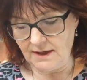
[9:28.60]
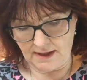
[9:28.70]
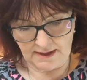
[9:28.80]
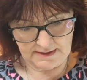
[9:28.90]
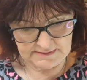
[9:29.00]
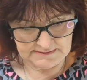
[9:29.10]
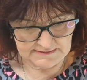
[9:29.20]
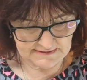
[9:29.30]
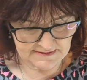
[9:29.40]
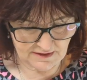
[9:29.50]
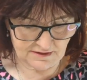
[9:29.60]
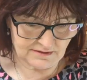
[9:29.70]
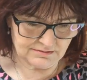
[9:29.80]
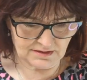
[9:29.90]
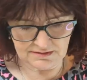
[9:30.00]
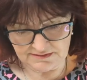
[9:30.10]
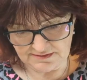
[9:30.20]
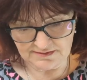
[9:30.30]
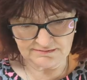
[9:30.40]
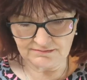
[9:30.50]
And, oh God.
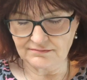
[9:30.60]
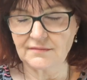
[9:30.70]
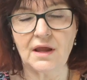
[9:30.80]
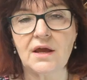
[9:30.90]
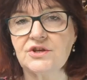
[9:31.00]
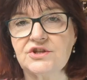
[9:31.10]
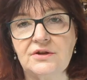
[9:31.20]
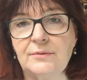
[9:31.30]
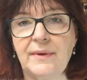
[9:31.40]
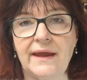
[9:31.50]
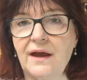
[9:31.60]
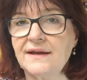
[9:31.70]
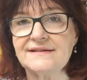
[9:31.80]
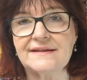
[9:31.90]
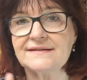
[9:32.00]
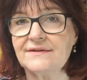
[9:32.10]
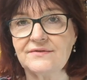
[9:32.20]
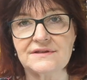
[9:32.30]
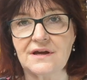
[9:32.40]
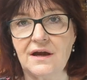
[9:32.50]
Tulip Pink, I say this
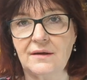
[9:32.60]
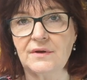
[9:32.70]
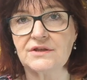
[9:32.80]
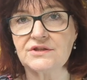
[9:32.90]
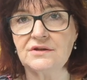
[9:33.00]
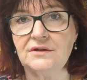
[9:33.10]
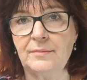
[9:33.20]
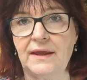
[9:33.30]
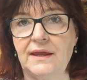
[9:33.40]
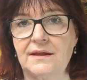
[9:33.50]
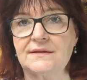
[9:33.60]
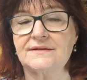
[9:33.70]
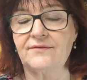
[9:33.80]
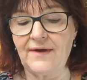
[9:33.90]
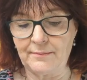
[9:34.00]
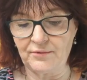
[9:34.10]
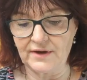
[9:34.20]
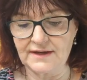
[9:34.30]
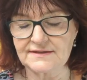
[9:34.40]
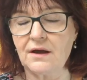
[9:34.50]
every time, Tulip Pink's
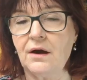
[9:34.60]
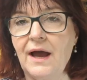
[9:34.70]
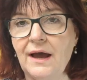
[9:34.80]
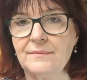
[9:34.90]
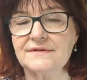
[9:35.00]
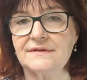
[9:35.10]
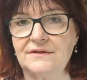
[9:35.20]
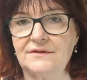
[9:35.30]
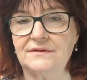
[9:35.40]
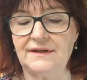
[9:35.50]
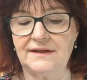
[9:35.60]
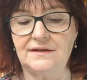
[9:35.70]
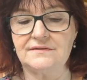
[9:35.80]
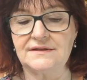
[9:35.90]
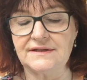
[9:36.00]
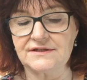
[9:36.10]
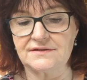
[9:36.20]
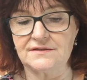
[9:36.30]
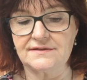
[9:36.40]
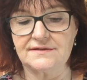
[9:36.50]
fabrics are absolutely
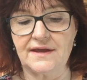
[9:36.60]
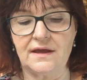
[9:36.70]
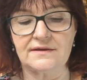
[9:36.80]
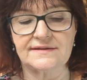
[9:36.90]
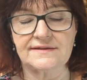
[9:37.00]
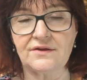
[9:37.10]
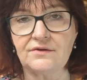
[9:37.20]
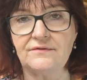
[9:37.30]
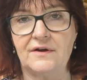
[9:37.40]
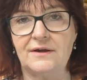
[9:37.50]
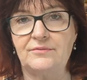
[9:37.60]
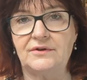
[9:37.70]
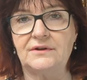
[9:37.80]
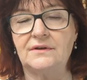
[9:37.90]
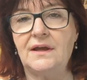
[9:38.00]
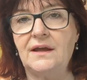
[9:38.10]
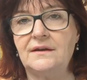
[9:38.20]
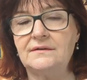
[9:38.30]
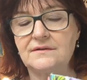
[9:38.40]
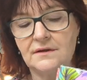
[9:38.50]
delicious. They are so vibrant,
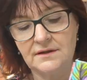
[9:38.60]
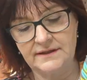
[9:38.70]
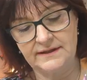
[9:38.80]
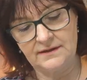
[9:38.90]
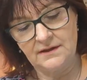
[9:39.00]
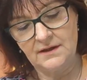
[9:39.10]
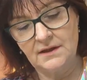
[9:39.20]
and I